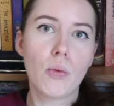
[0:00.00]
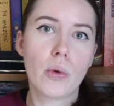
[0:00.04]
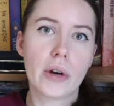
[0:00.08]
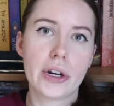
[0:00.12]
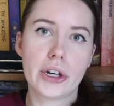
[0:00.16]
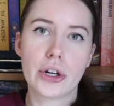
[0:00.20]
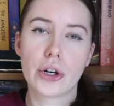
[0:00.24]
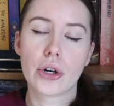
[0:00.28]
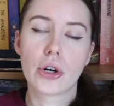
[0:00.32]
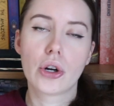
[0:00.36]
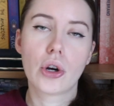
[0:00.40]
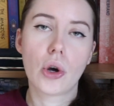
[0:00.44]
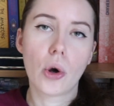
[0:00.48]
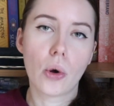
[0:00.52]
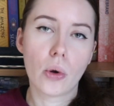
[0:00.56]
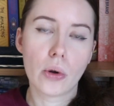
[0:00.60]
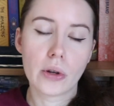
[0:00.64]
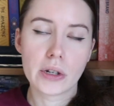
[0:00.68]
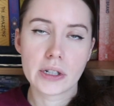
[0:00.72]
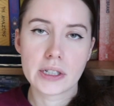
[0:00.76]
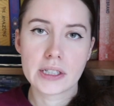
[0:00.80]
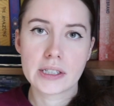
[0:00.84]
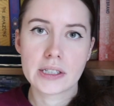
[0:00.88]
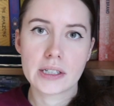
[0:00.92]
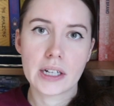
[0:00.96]
What are your
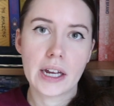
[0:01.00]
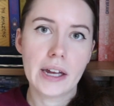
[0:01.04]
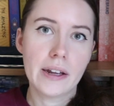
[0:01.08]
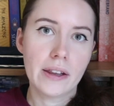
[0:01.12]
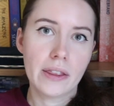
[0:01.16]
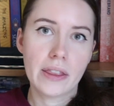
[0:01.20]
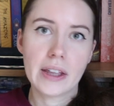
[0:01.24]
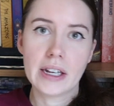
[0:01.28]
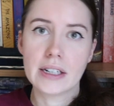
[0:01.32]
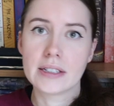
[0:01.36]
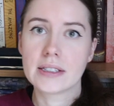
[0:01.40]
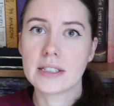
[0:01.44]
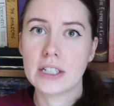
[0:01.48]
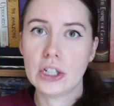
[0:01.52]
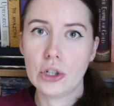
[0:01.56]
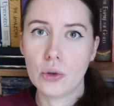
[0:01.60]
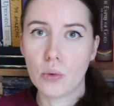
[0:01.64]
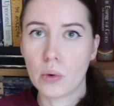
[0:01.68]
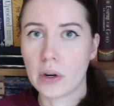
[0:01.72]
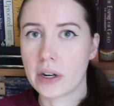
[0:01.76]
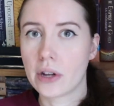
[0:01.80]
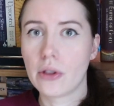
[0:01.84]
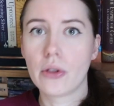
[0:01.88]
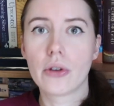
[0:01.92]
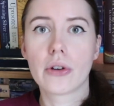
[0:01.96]
goals and things that you
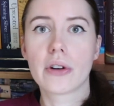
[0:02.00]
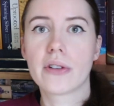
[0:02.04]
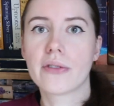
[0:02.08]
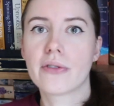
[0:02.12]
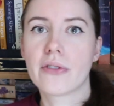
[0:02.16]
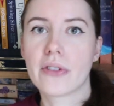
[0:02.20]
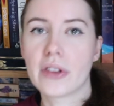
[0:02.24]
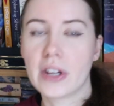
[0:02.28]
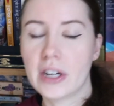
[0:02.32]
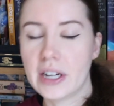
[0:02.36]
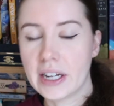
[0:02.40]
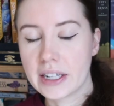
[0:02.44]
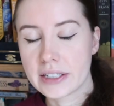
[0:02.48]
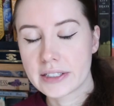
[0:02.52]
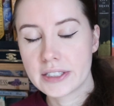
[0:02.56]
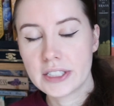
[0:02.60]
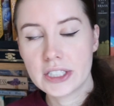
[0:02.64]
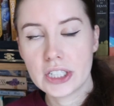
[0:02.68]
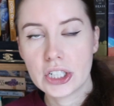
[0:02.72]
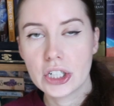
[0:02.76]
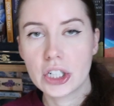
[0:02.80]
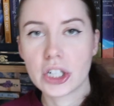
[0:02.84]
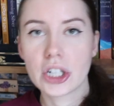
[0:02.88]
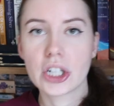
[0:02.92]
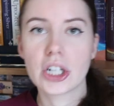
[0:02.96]
want to learn for the next
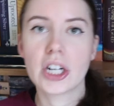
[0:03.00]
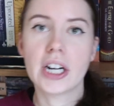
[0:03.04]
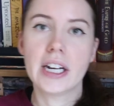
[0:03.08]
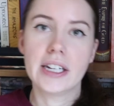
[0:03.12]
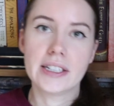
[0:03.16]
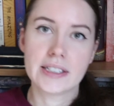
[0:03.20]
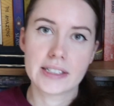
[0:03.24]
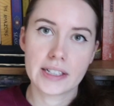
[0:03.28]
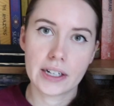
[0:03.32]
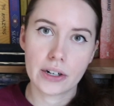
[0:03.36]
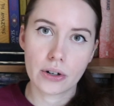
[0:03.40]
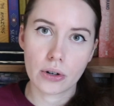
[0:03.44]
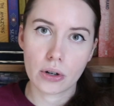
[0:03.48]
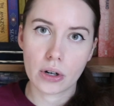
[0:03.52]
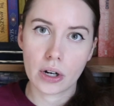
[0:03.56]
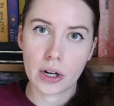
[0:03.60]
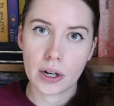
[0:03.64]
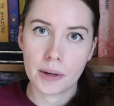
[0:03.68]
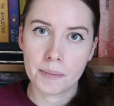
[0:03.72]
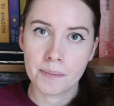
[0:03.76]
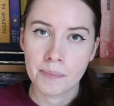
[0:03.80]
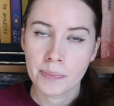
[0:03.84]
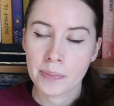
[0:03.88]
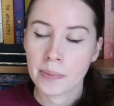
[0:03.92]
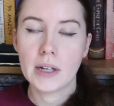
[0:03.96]
year,
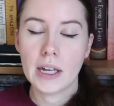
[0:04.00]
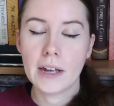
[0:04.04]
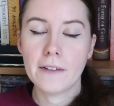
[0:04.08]
etc.